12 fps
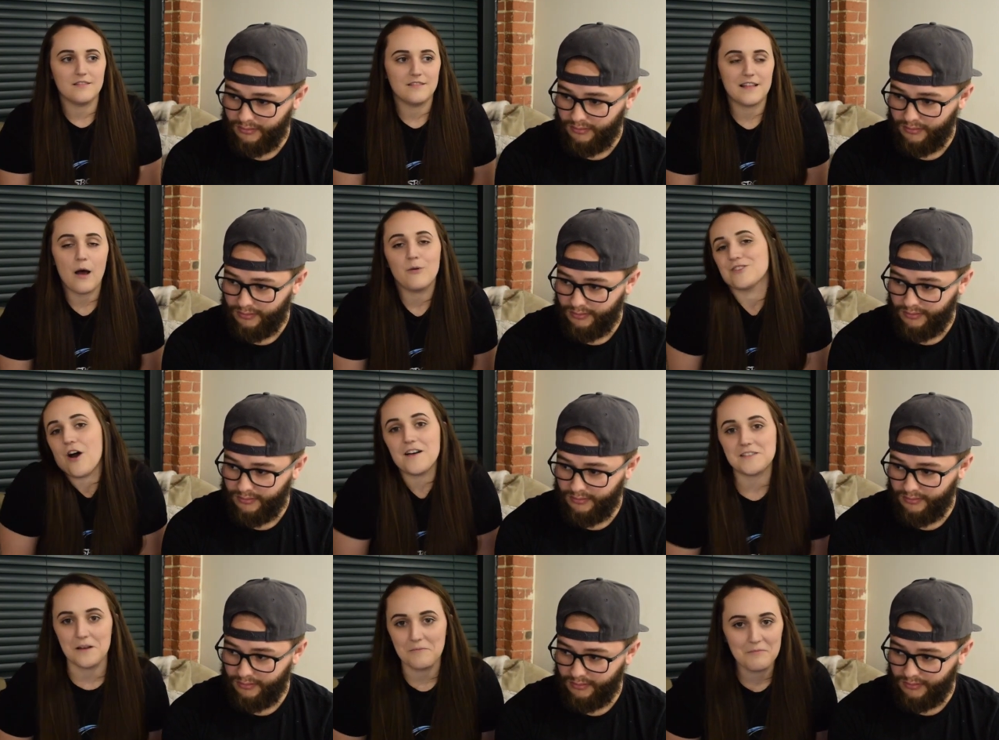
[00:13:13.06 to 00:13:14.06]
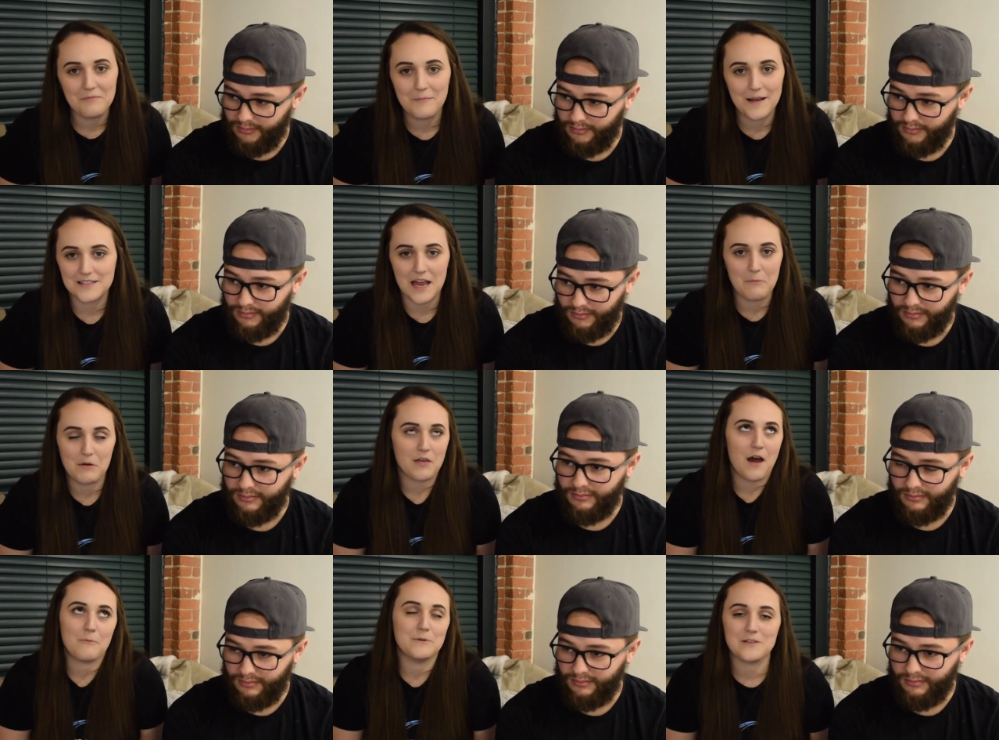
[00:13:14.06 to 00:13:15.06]
Speaker 1: that was awesome. My time with
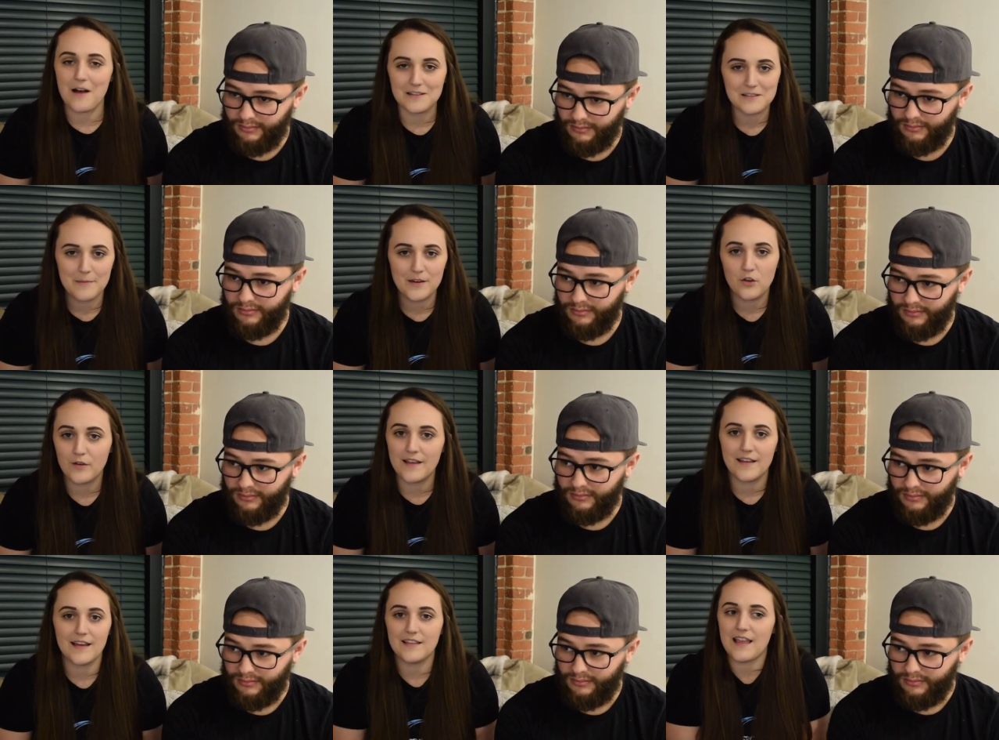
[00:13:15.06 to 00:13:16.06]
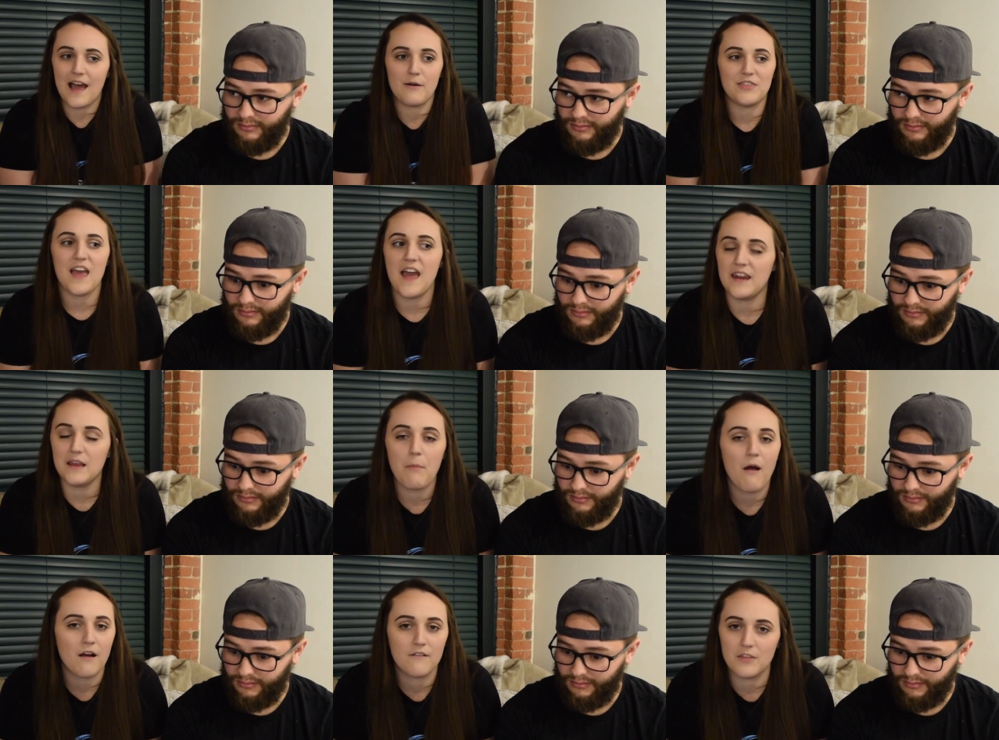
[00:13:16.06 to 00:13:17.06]
God was awesome. And you can get that with any
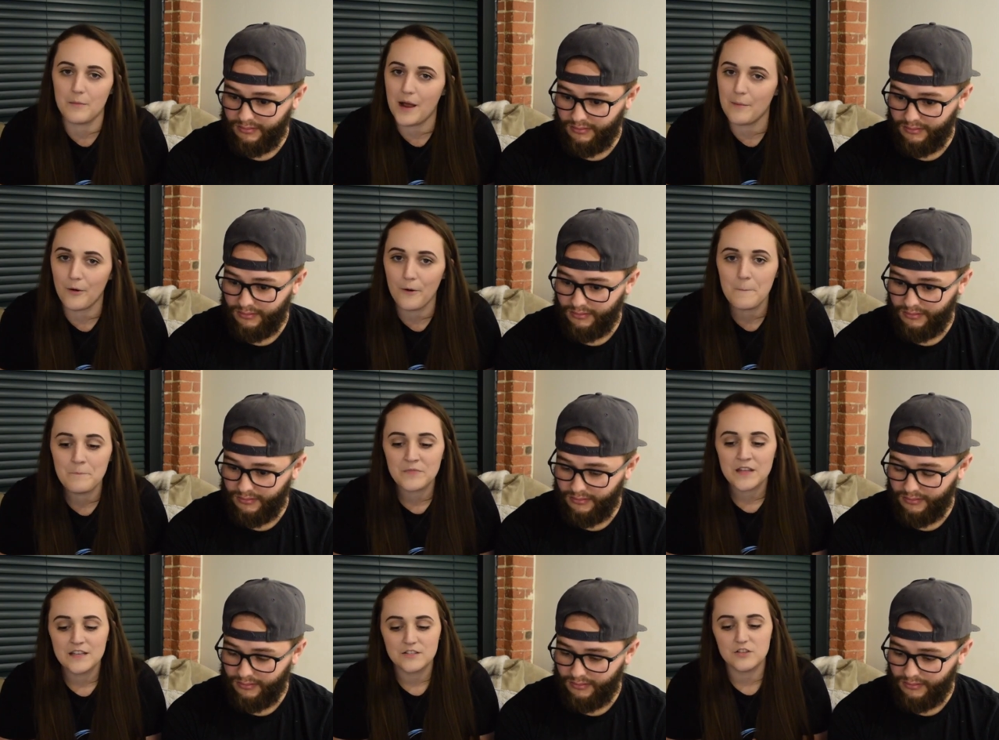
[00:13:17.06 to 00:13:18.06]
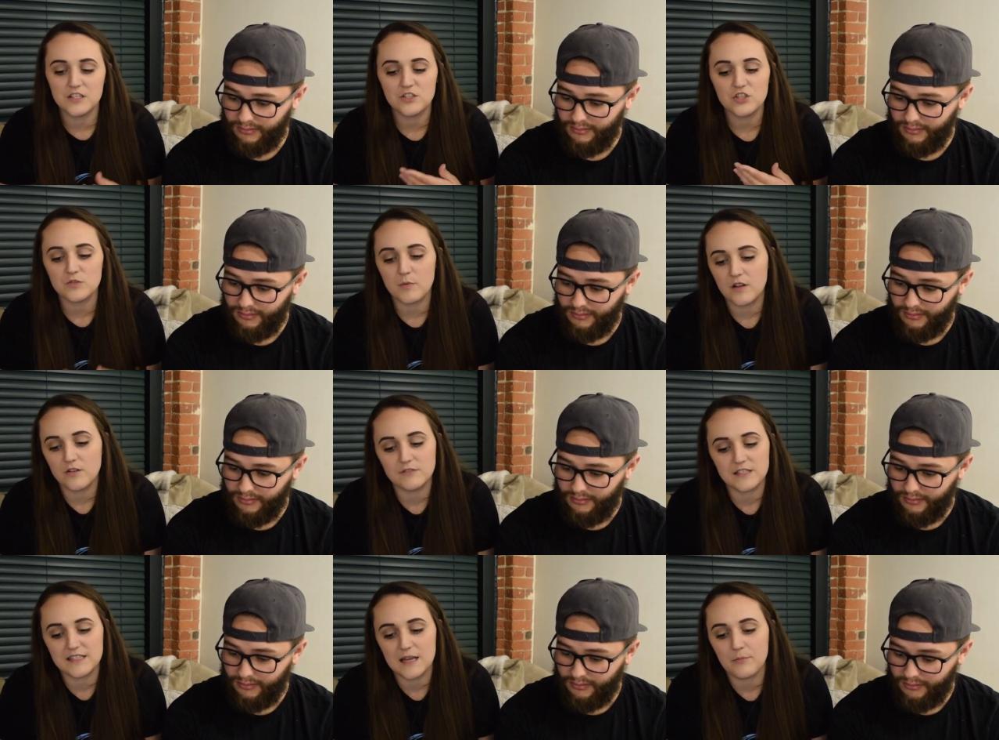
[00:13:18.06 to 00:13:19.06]
part of the Bible. So this is just one of
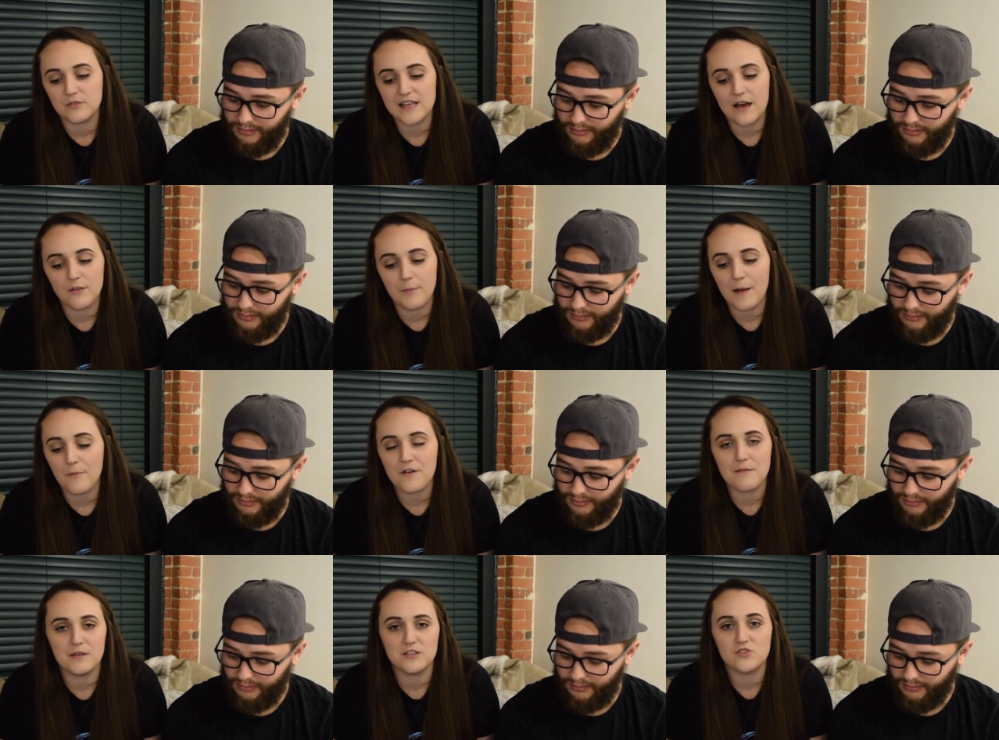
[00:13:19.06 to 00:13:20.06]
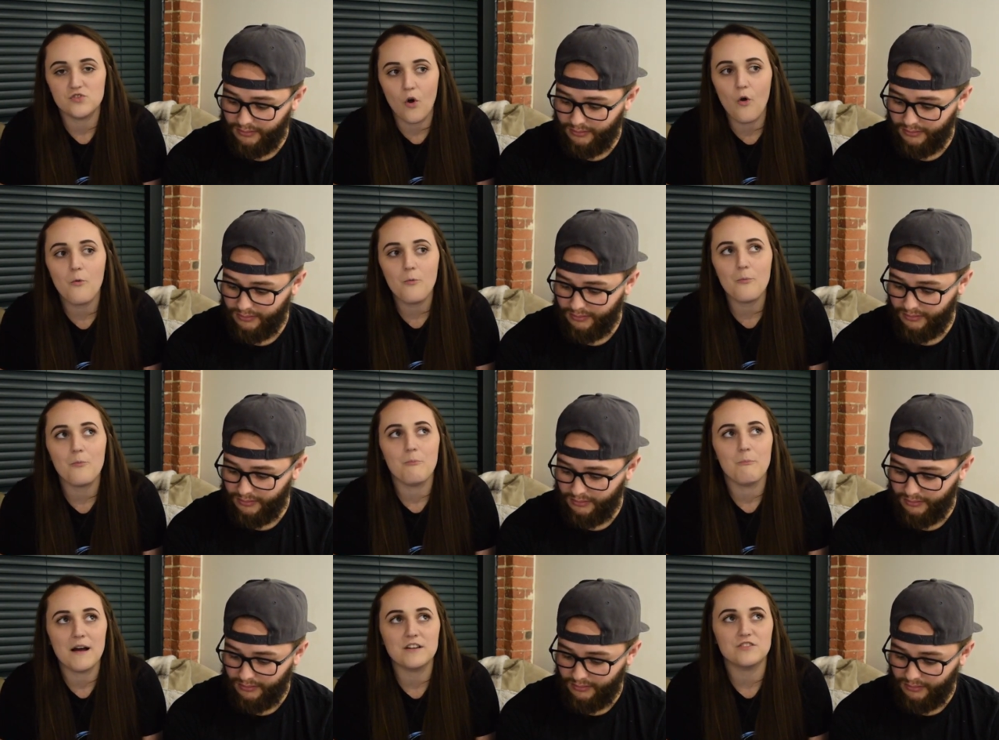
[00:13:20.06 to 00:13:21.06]
those examples how the Bible can be so
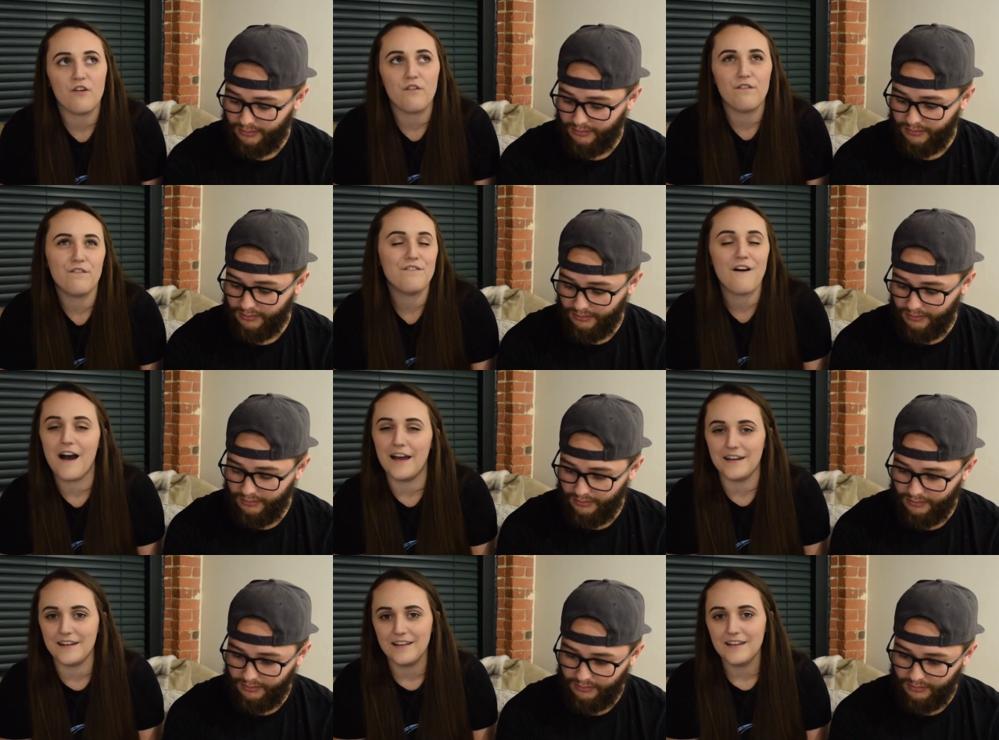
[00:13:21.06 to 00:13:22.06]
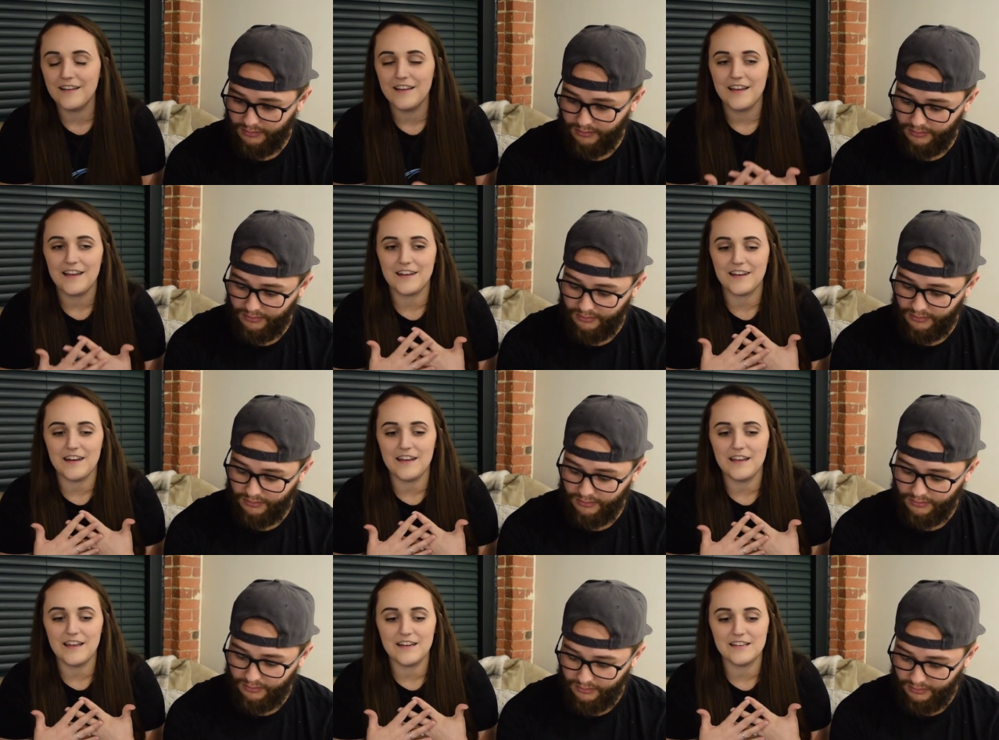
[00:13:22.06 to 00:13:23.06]
much fun in
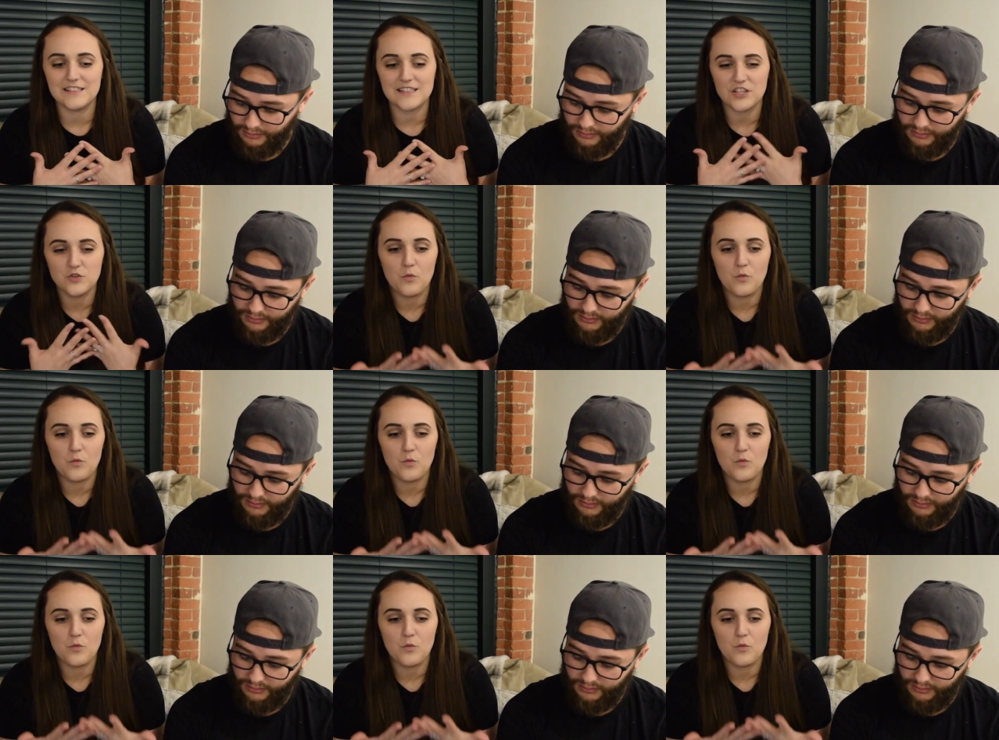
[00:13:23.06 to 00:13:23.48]
in such a